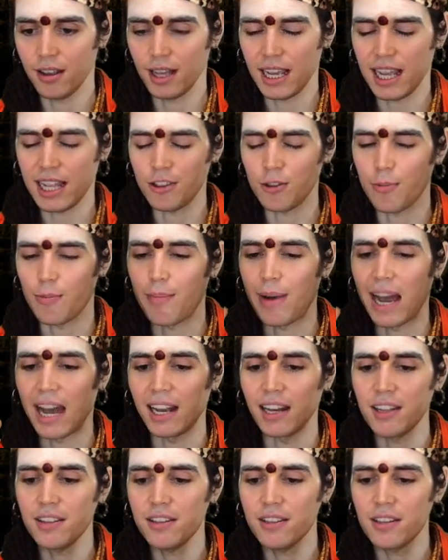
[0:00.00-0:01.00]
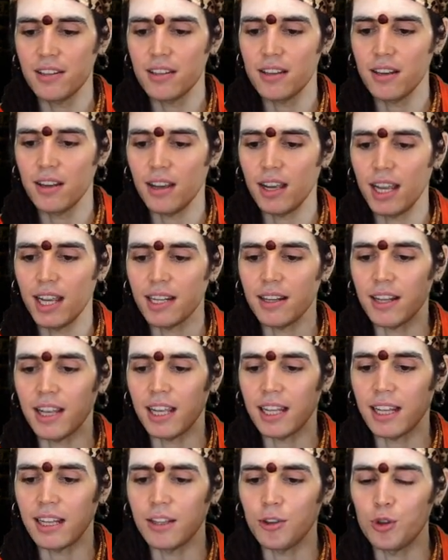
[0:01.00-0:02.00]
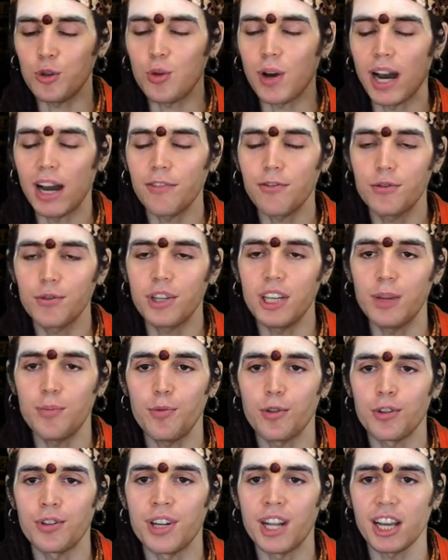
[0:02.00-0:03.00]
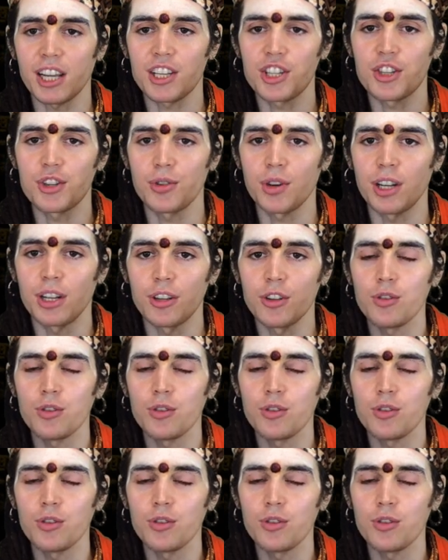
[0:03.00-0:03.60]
and the balance, you have to keep your neck straight.